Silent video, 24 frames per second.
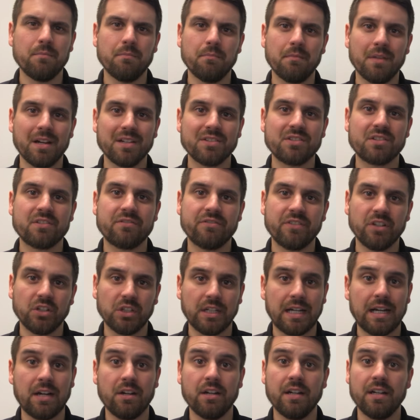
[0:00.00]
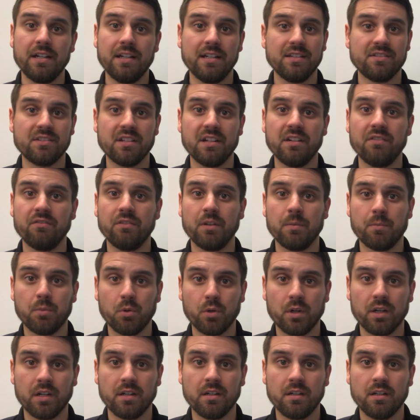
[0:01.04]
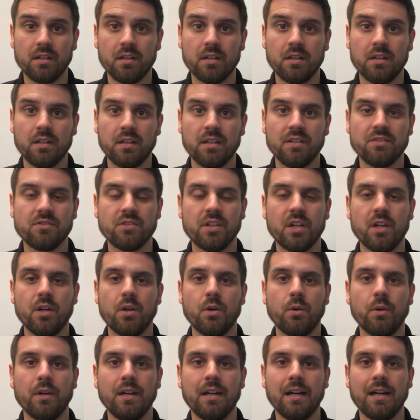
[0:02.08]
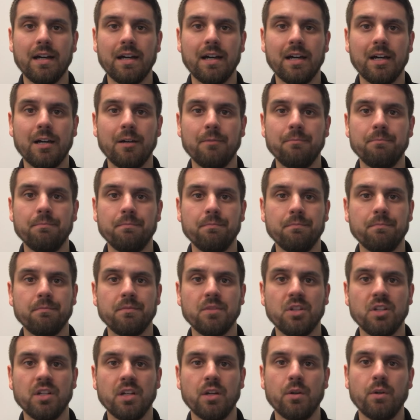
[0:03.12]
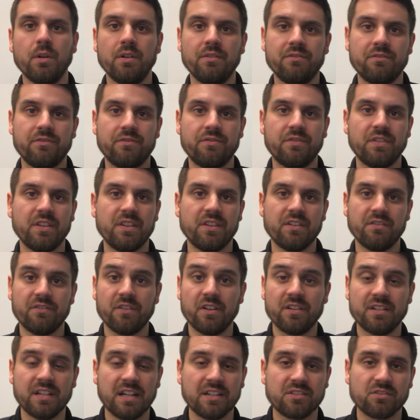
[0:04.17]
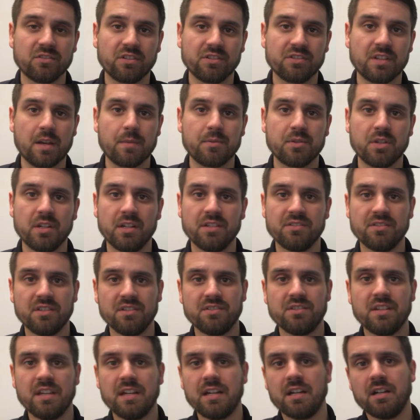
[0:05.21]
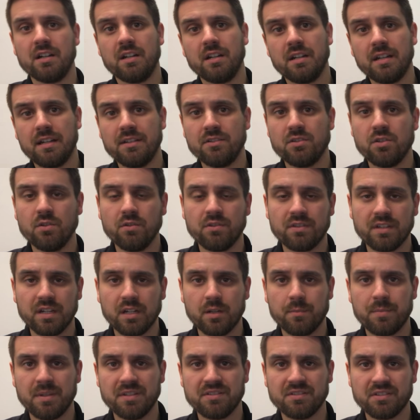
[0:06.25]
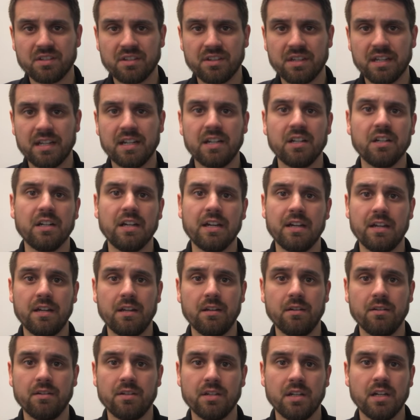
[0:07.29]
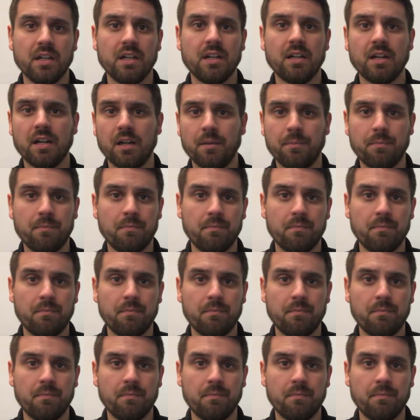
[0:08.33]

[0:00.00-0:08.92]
must fill out an incident report. So, if the front desk receptionist is there and two therapists are there and a